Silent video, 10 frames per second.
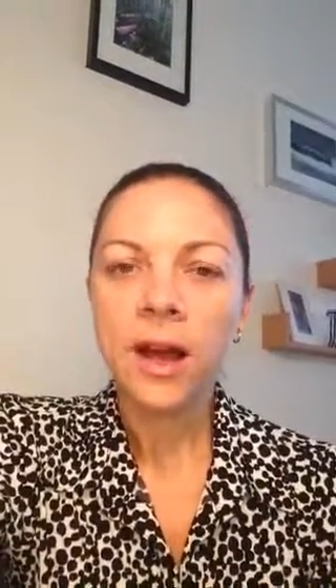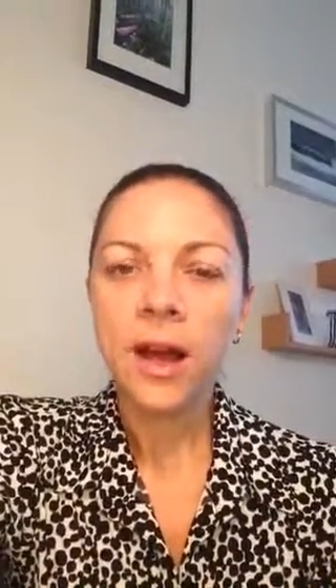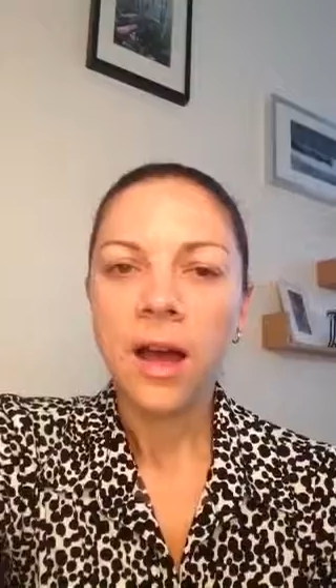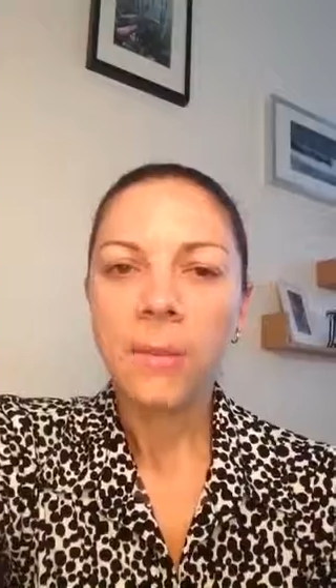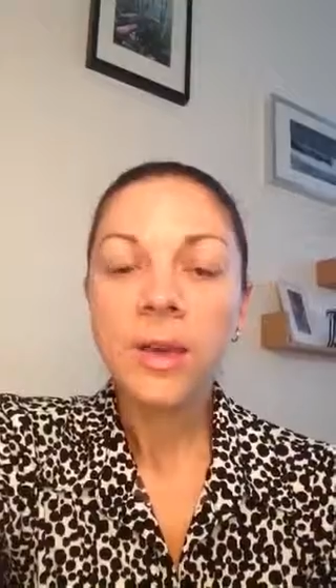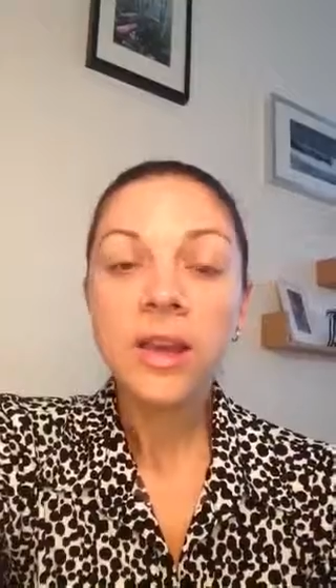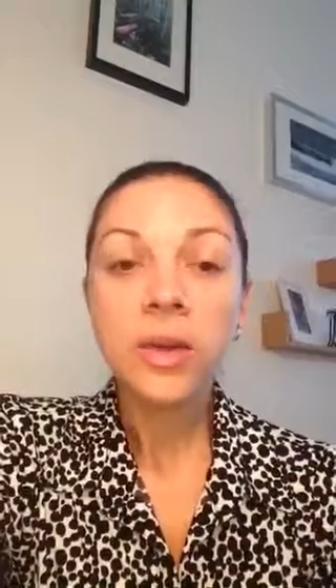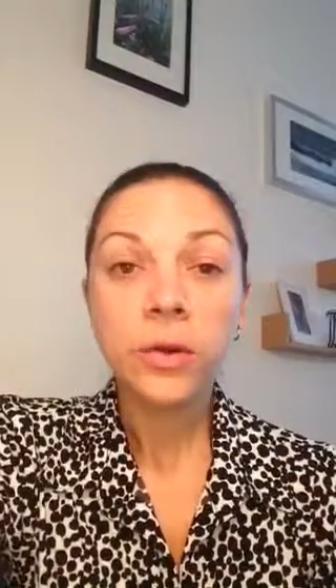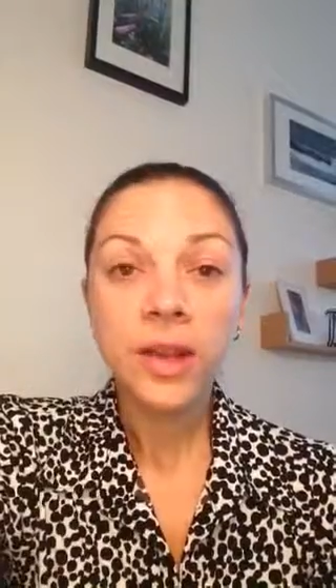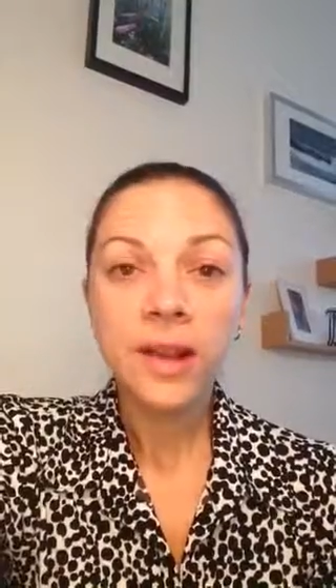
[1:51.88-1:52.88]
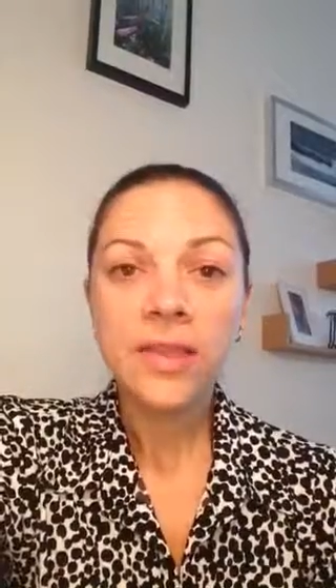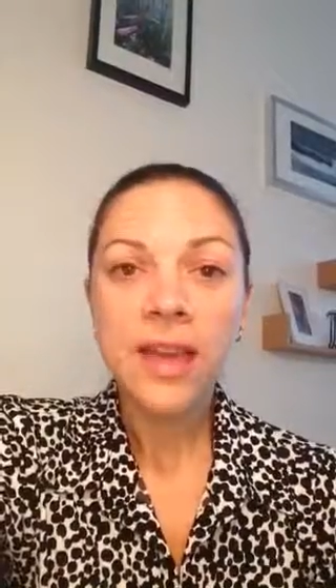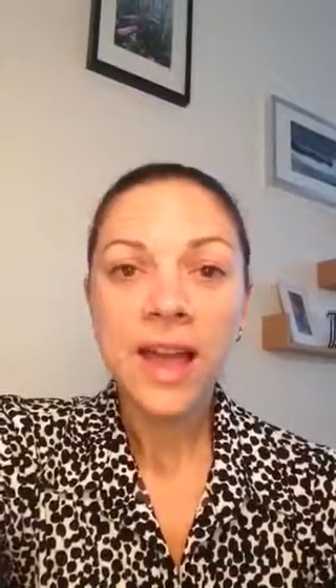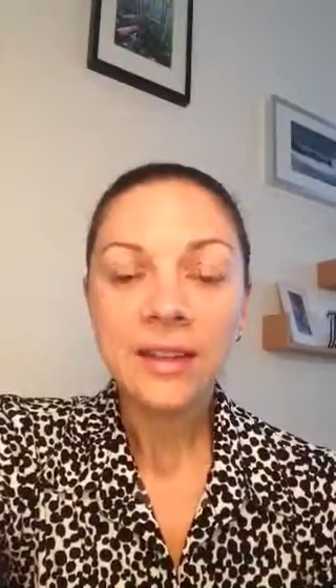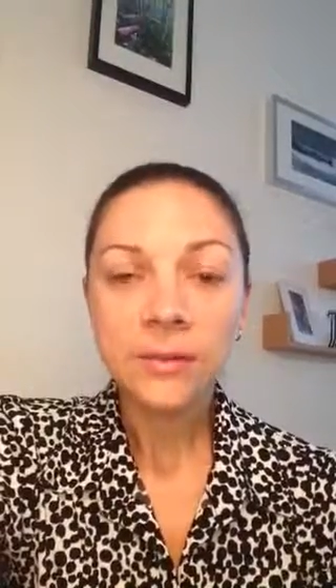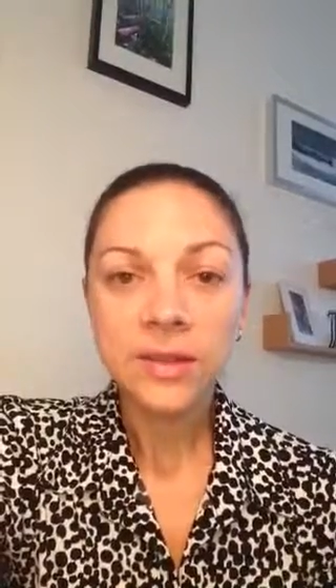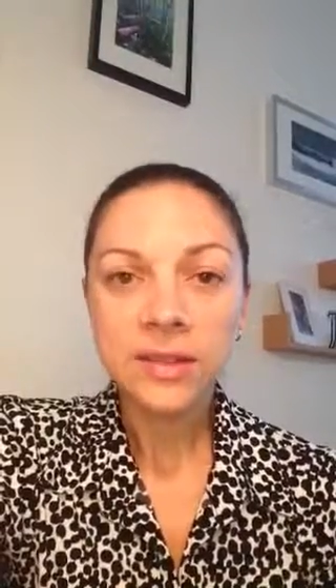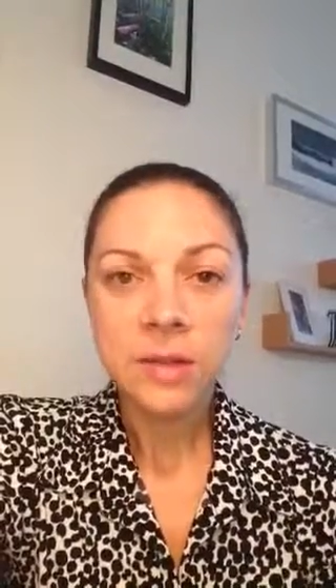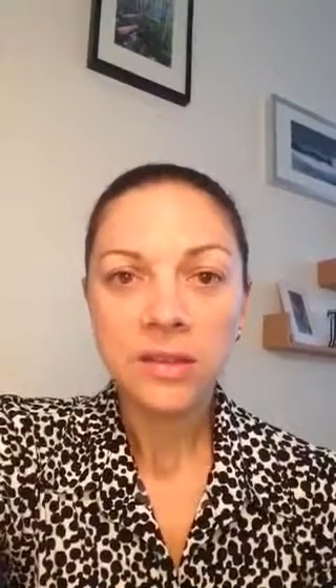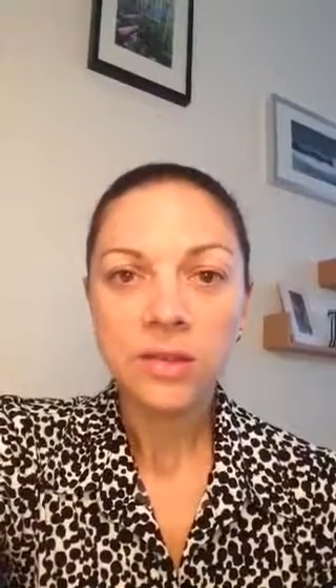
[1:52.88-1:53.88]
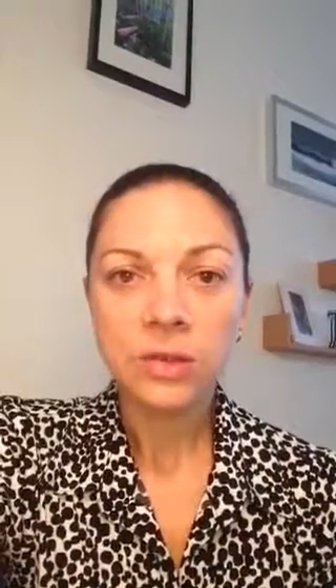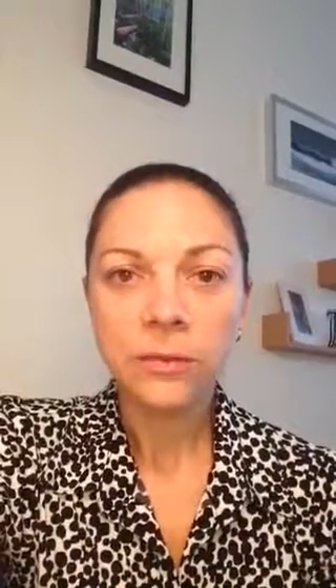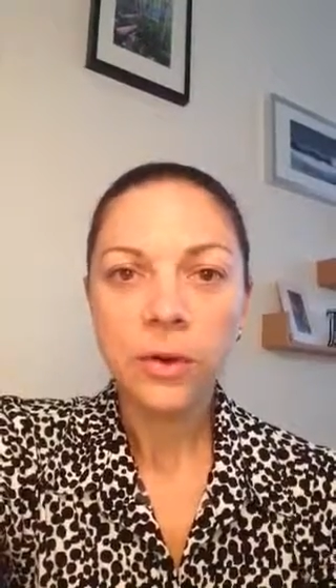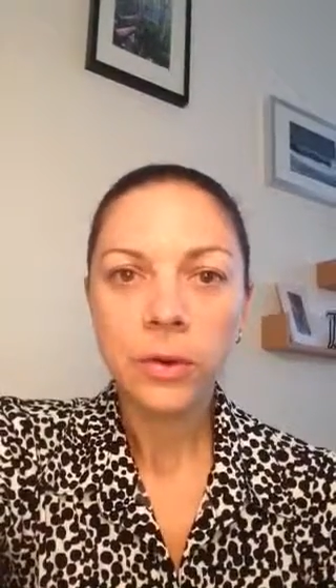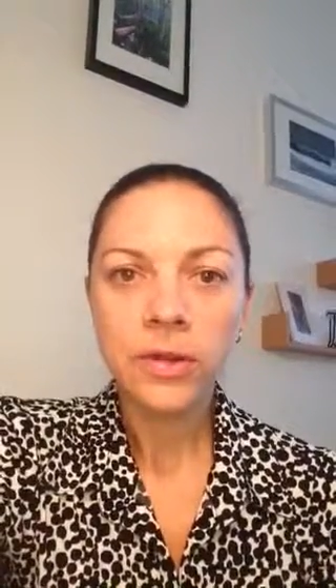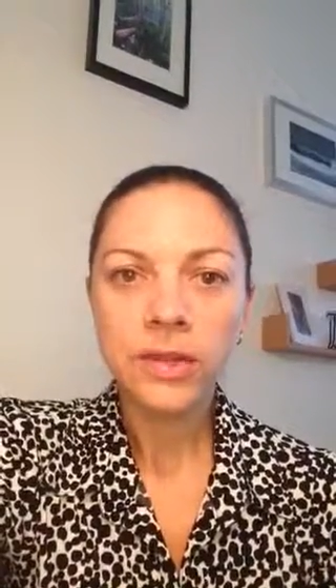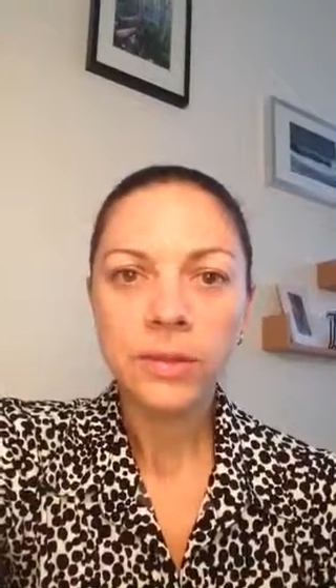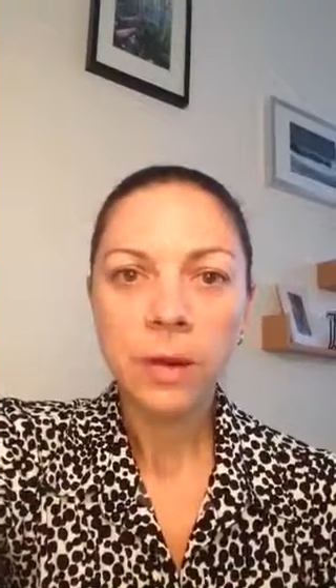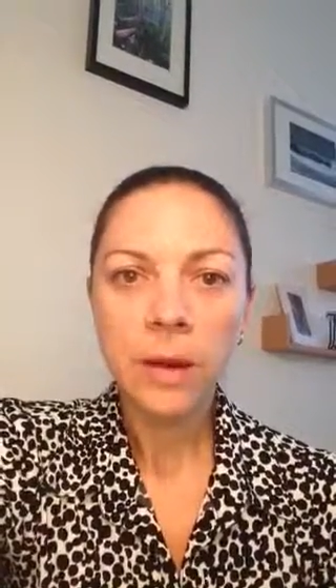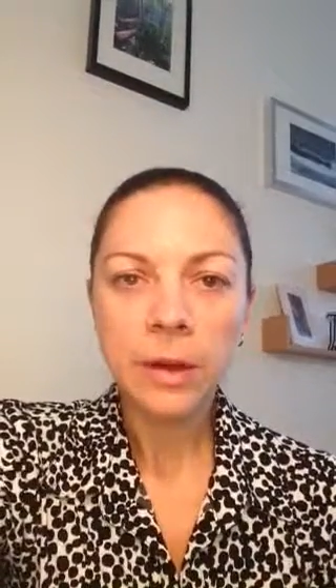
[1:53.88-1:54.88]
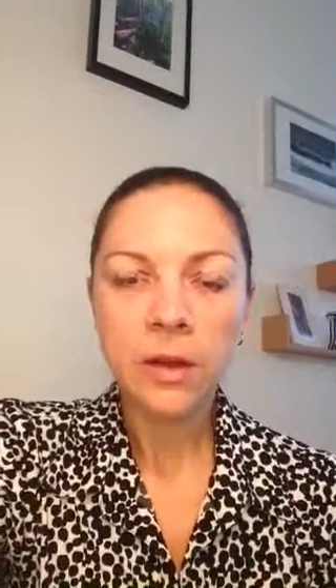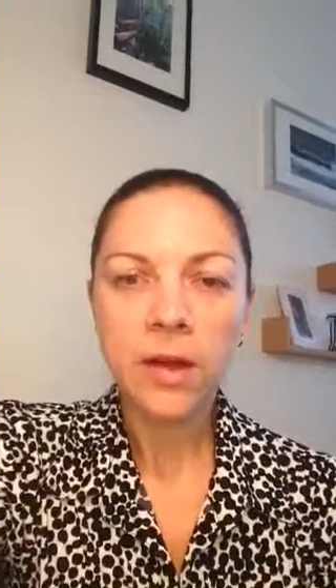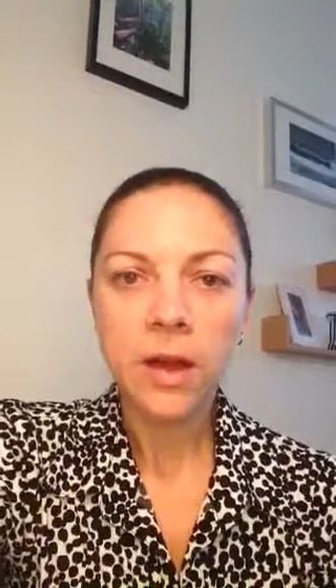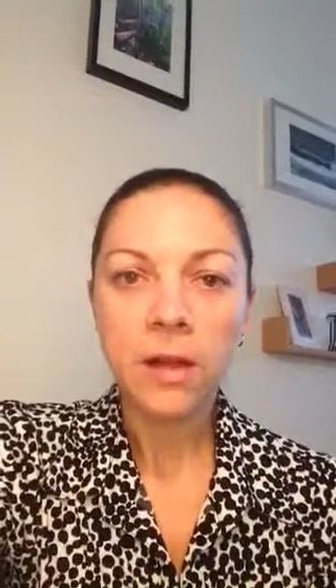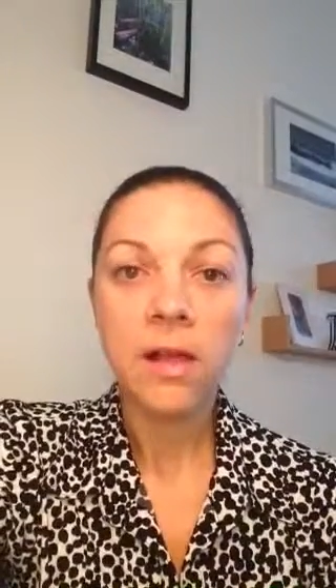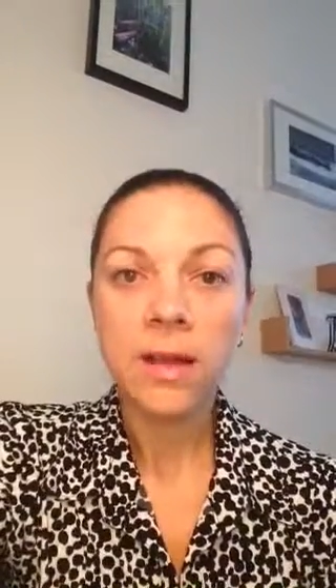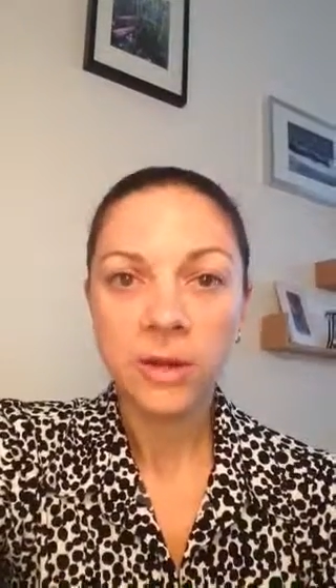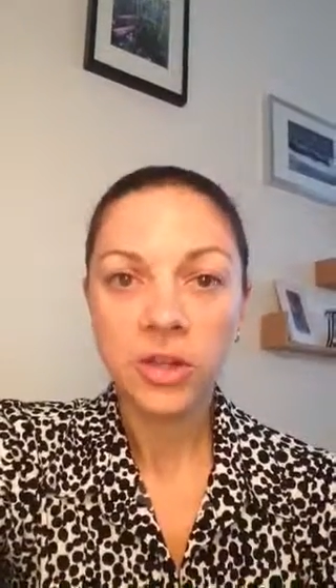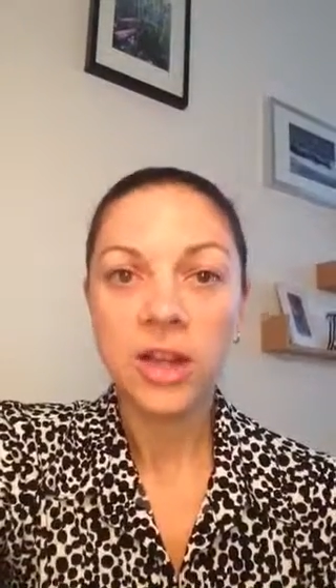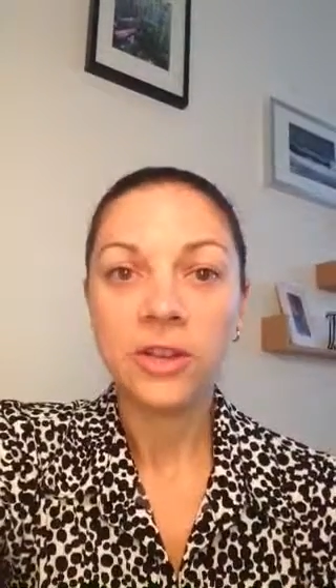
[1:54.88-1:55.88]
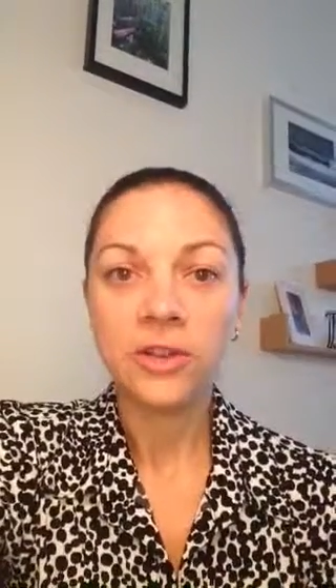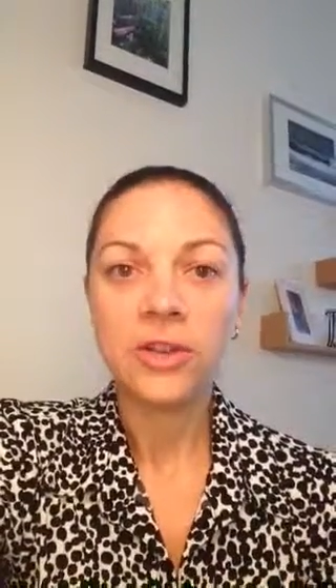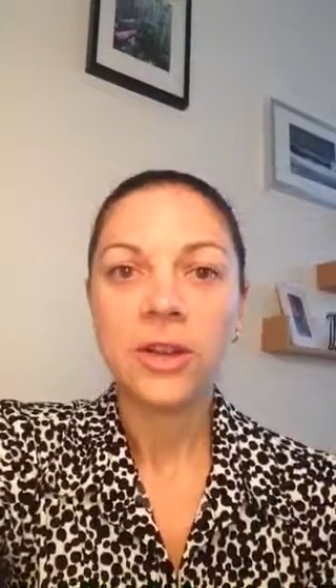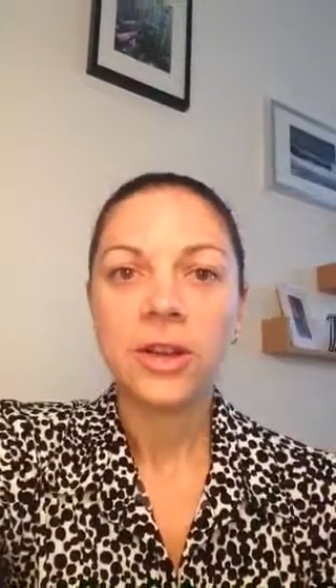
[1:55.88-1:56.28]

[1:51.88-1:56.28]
a big unit in the end of the semester that focuses primarily on climate change.